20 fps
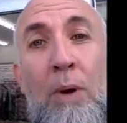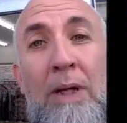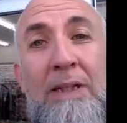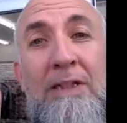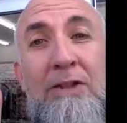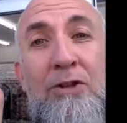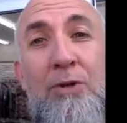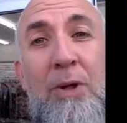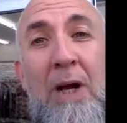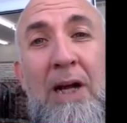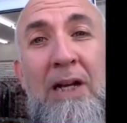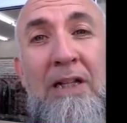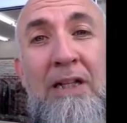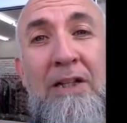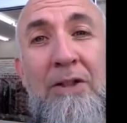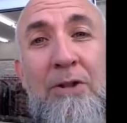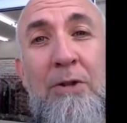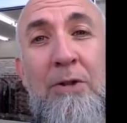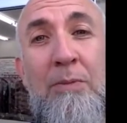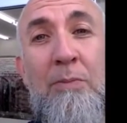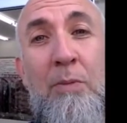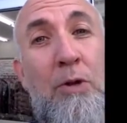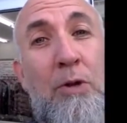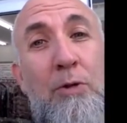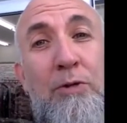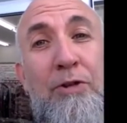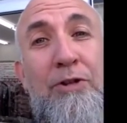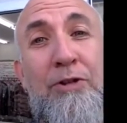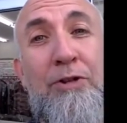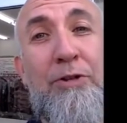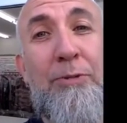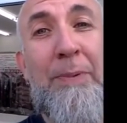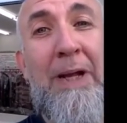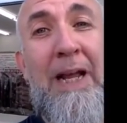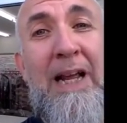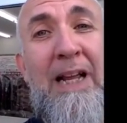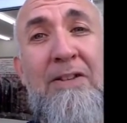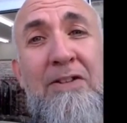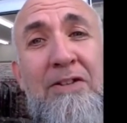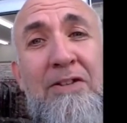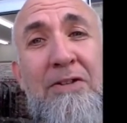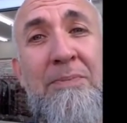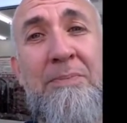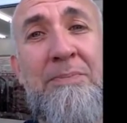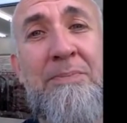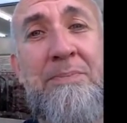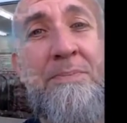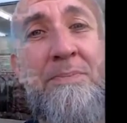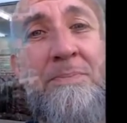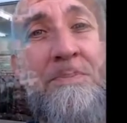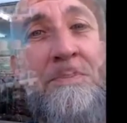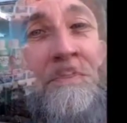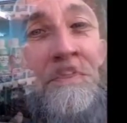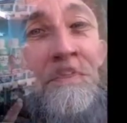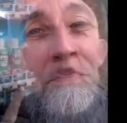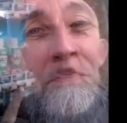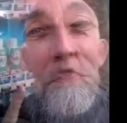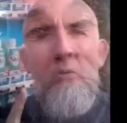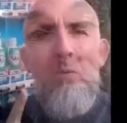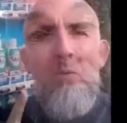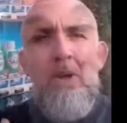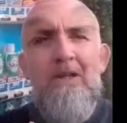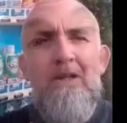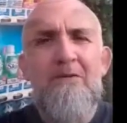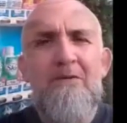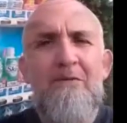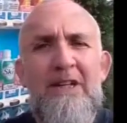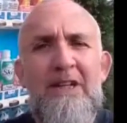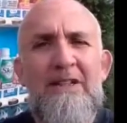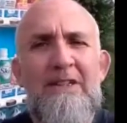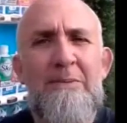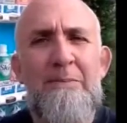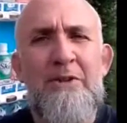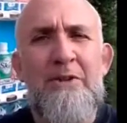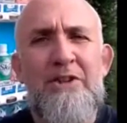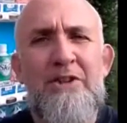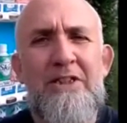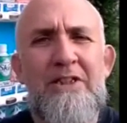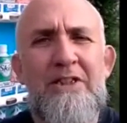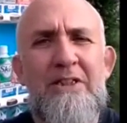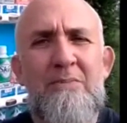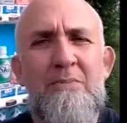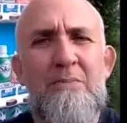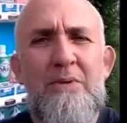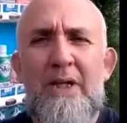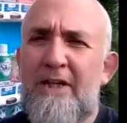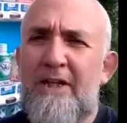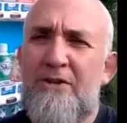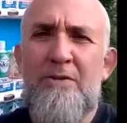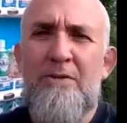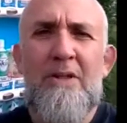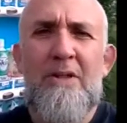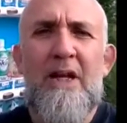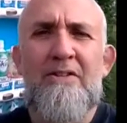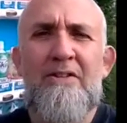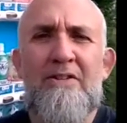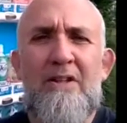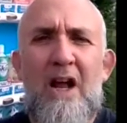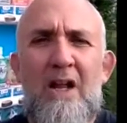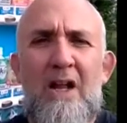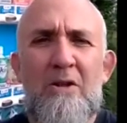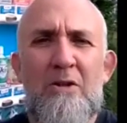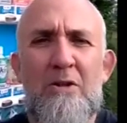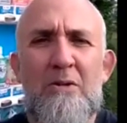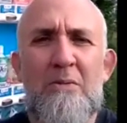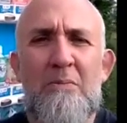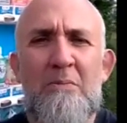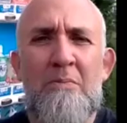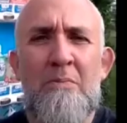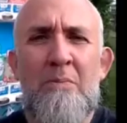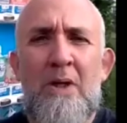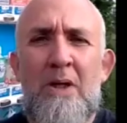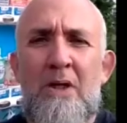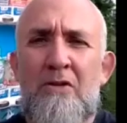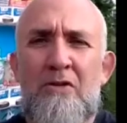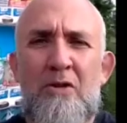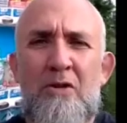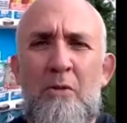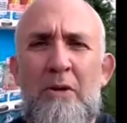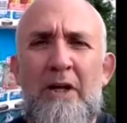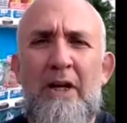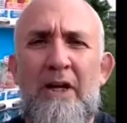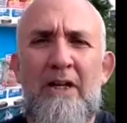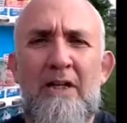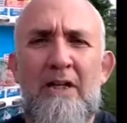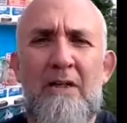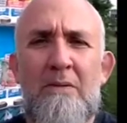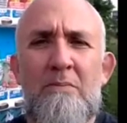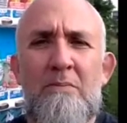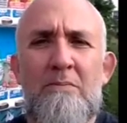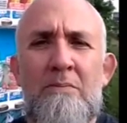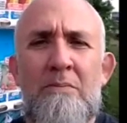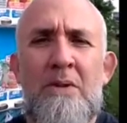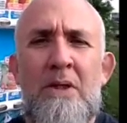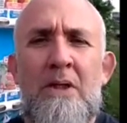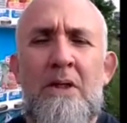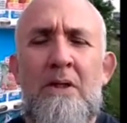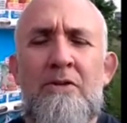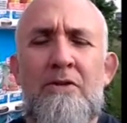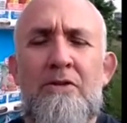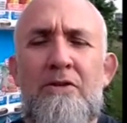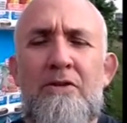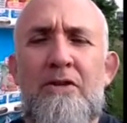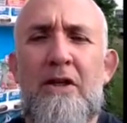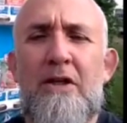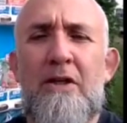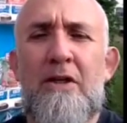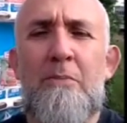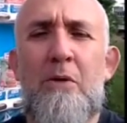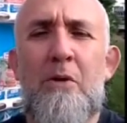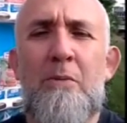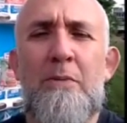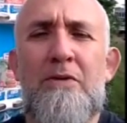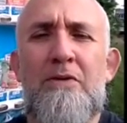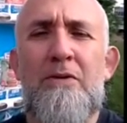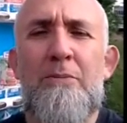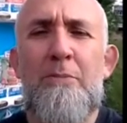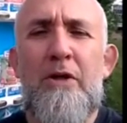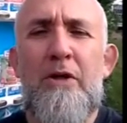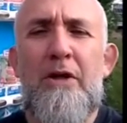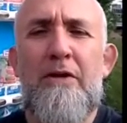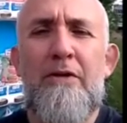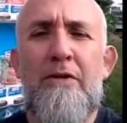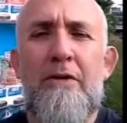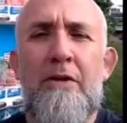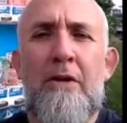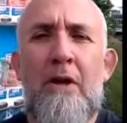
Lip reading: When the dry cleaner loses your pants. When the vending machine takes your last dollar. Don't hit it. Just take a moment to breathe.